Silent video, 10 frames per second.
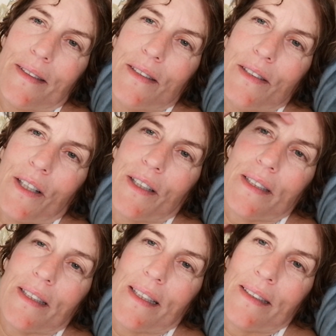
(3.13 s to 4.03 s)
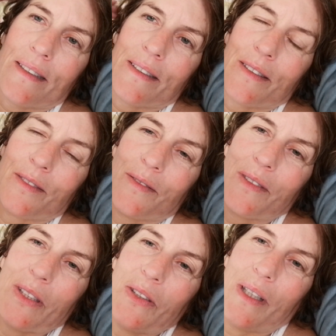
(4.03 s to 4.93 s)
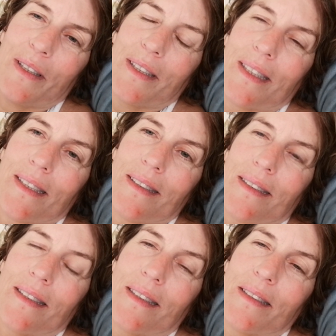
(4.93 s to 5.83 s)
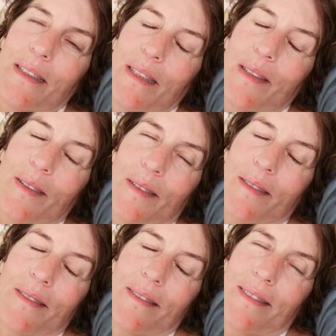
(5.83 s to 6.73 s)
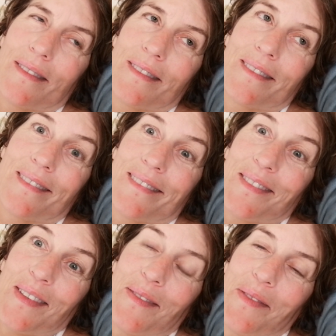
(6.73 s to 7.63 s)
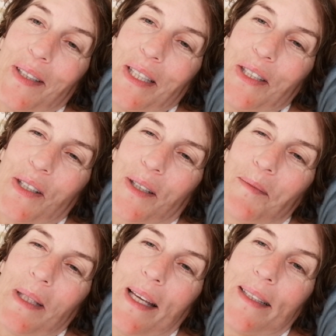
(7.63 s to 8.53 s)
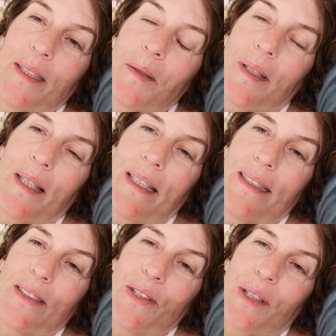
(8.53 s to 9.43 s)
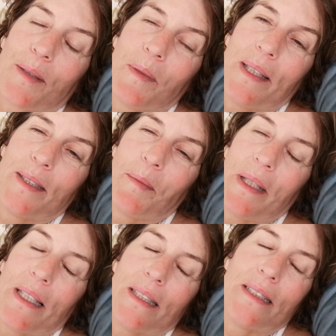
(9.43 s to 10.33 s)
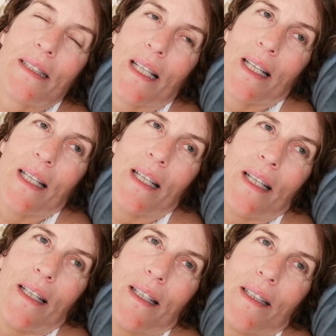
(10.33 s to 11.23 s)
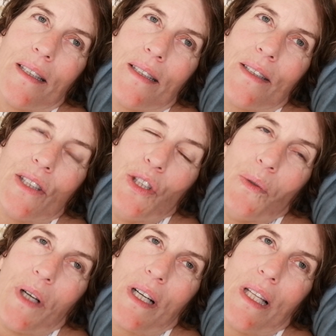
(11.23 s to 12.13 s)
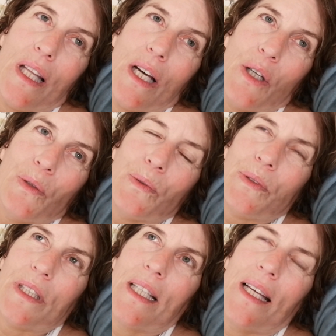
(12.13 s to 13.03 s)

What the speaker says: The darkness. The darkness is a very dark place, and it's a dark place because you are alone.